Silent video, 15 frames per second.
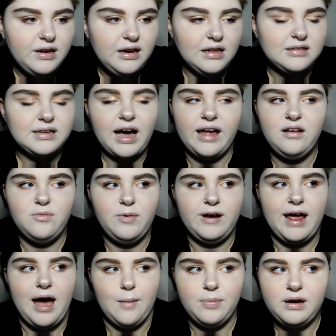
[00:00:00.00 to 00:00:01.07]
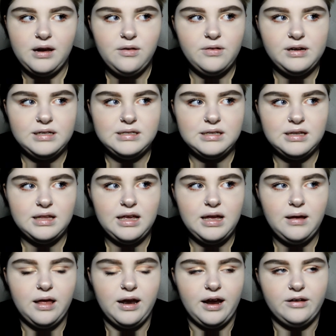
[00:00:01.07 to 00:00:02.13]
It's kind of been happening recently,
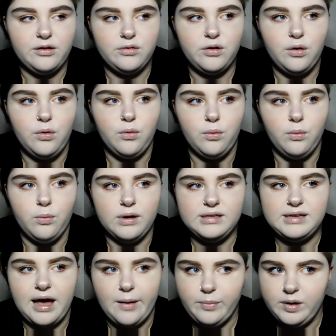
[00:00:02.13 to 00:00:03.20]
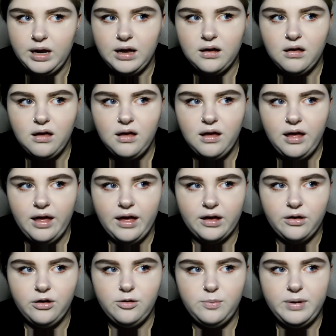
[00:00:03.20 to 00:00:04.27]
and I don't know what's happening. It
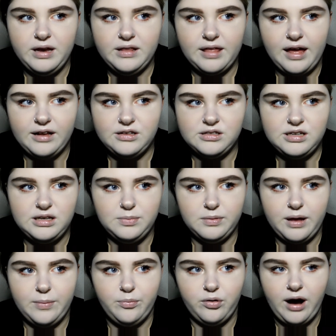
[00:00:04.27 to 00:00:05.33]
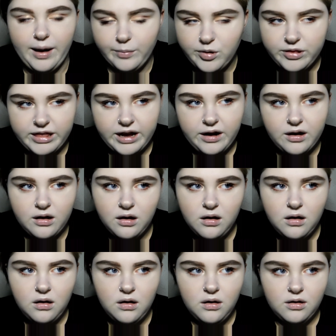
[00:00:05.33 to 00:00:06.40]
could be that I just need to apply primer there
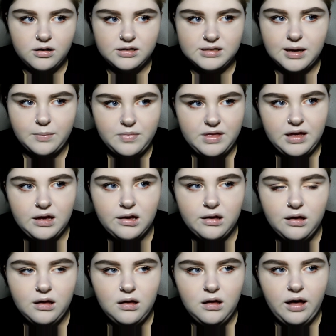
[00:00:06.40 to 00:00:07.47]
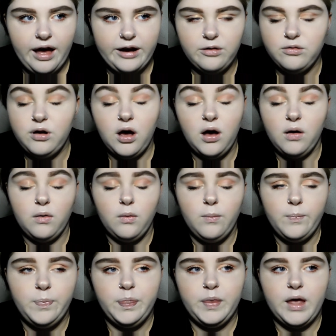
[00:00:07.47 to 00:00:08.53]
or something. I don't know,
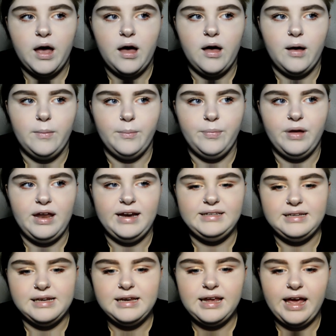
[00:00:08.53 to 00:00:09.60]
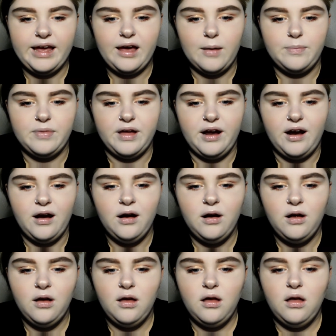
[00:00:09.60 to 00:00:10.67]
but it did cake up there.
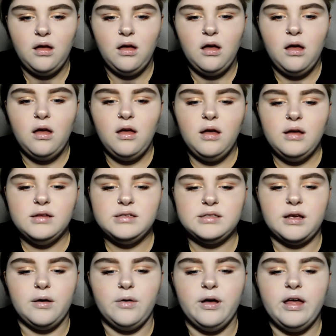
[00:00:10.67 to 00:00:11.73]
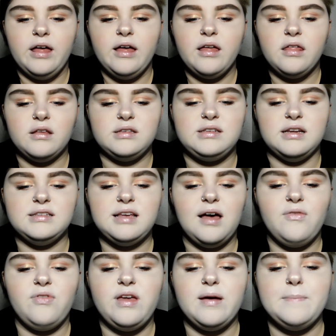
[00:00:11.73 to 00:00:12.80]
So this does have
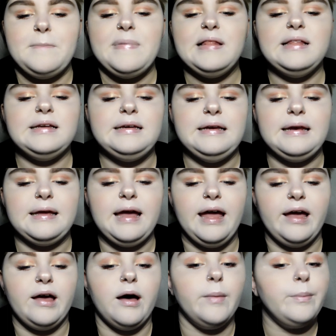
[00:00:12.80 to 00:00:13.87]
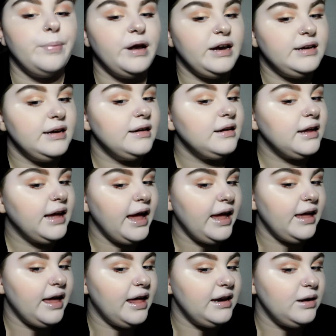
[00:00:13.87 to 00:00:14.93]
the ability to cake up, but it didn't
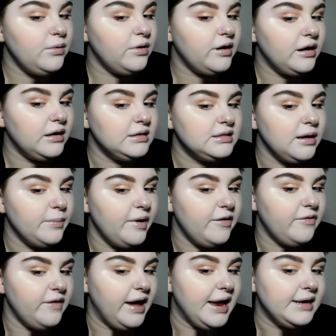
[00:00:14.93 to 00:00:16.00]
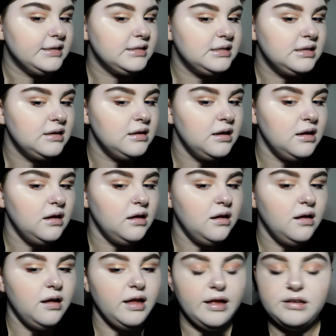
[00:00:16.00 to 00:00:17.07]
cake anywhere else on my face.
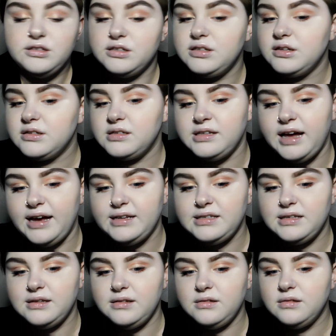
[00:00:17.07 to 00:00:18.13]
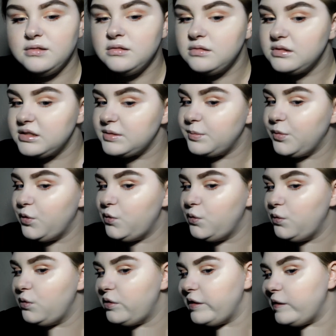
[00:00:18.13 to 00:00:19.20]
It just looks nice and
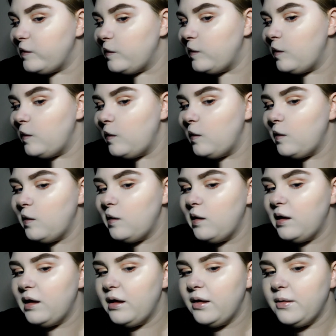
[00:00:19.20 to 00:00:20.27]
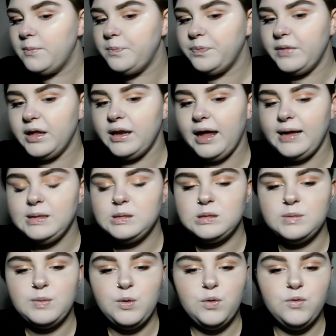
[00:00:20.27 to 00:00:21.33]
smooth, and a nice,
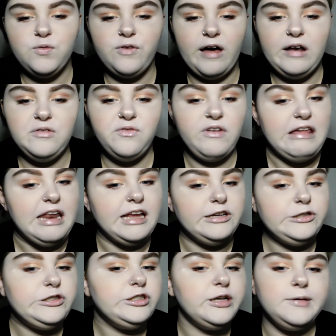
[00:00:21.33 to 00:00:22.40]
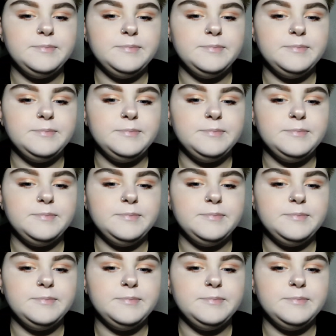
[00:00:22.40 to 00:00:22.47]
smooth, fun finish.